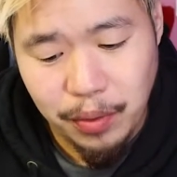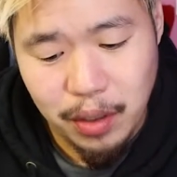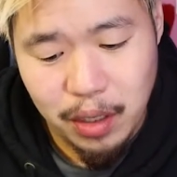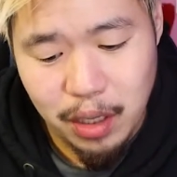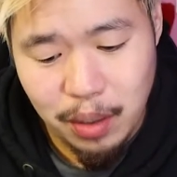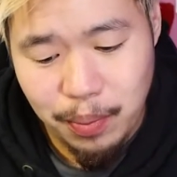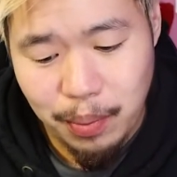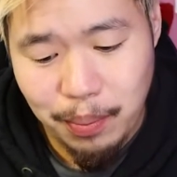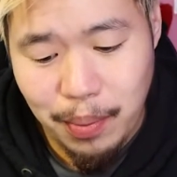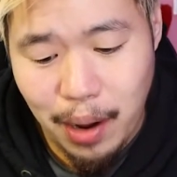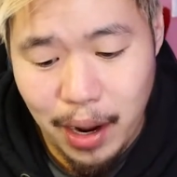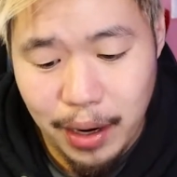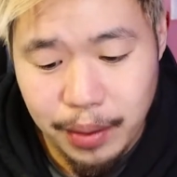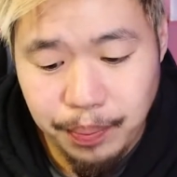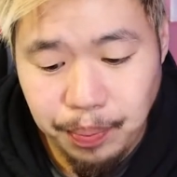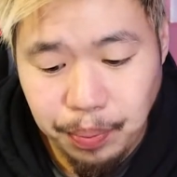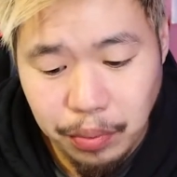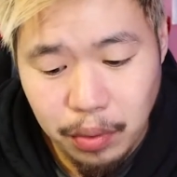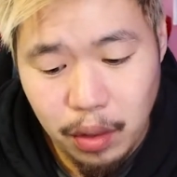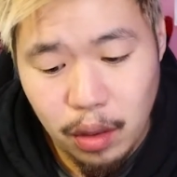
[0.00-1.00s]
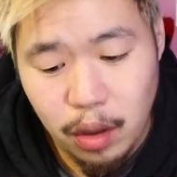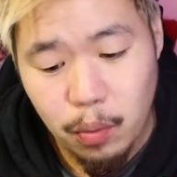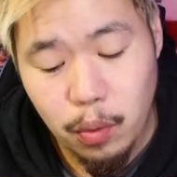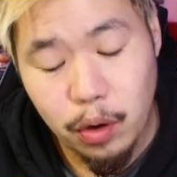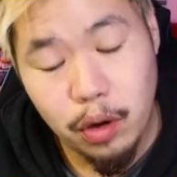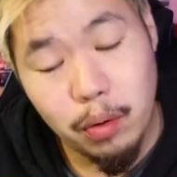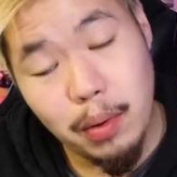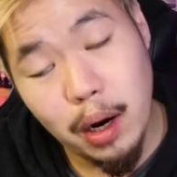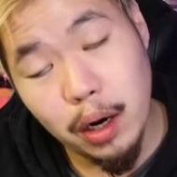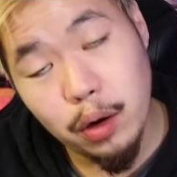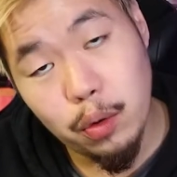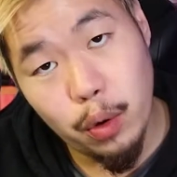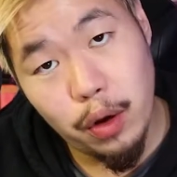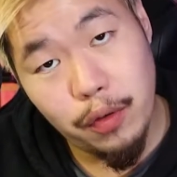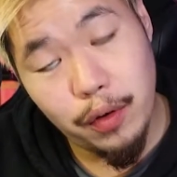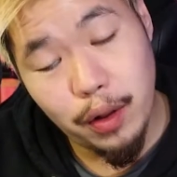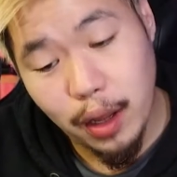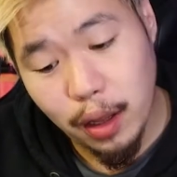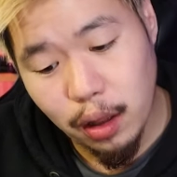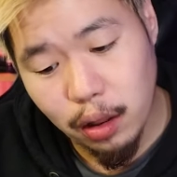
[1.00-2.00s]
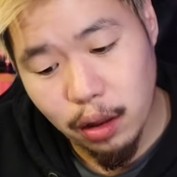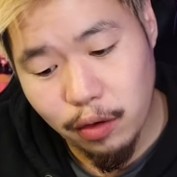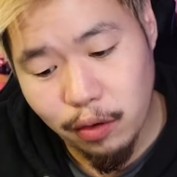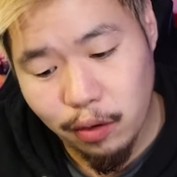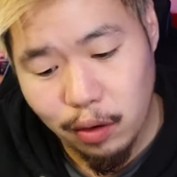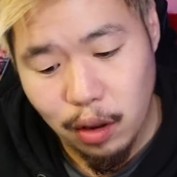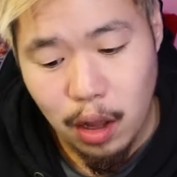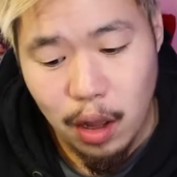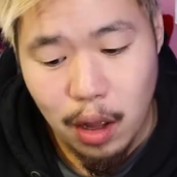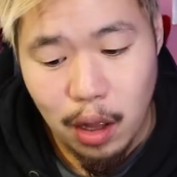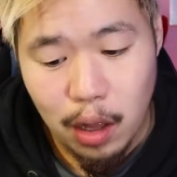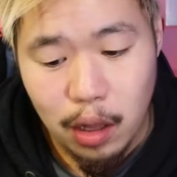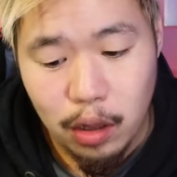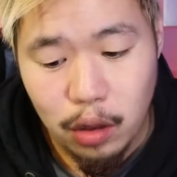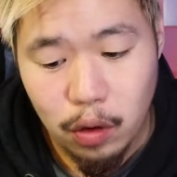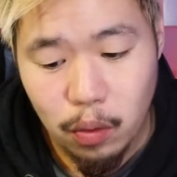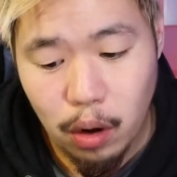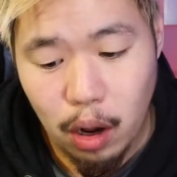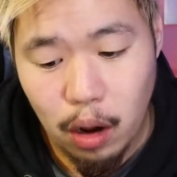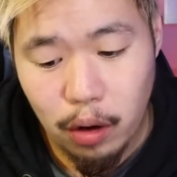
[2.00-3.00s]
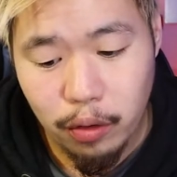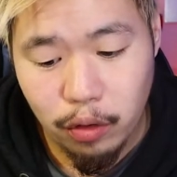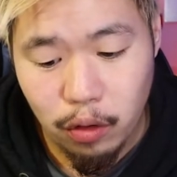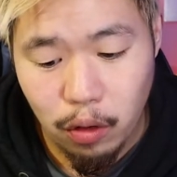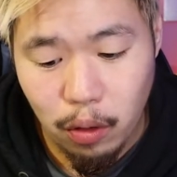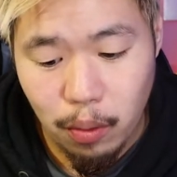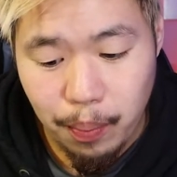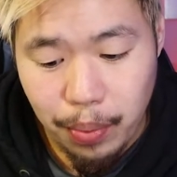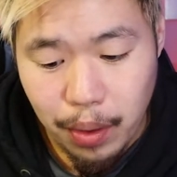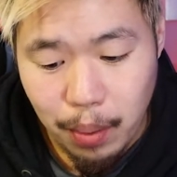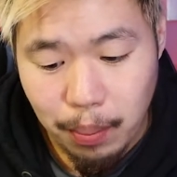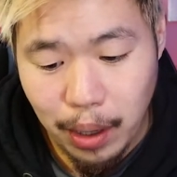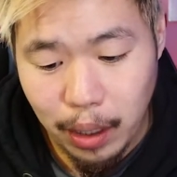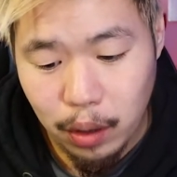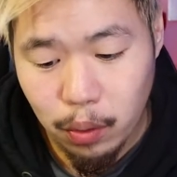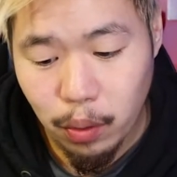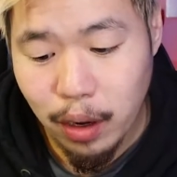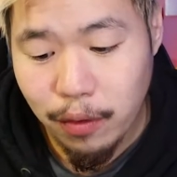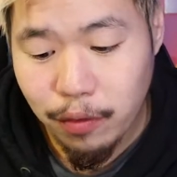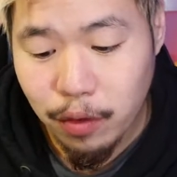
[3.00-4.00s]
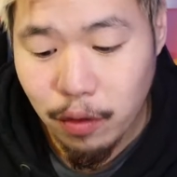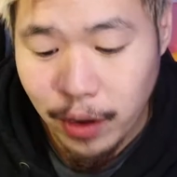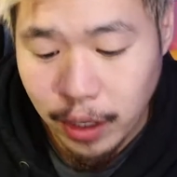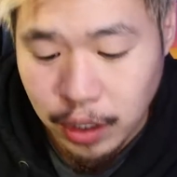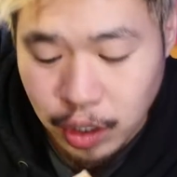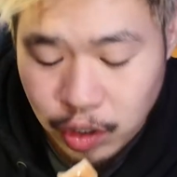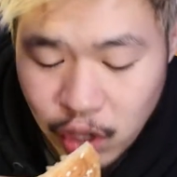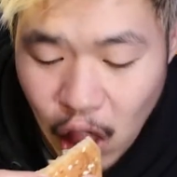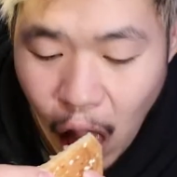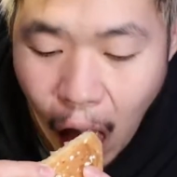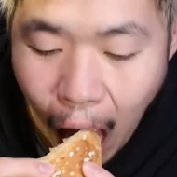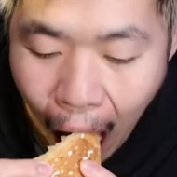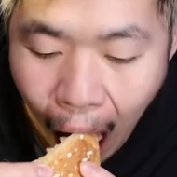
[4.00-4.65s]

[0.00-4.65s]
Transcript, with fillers: Keep in mind when you microwave it like this, you will also microwave the veggies.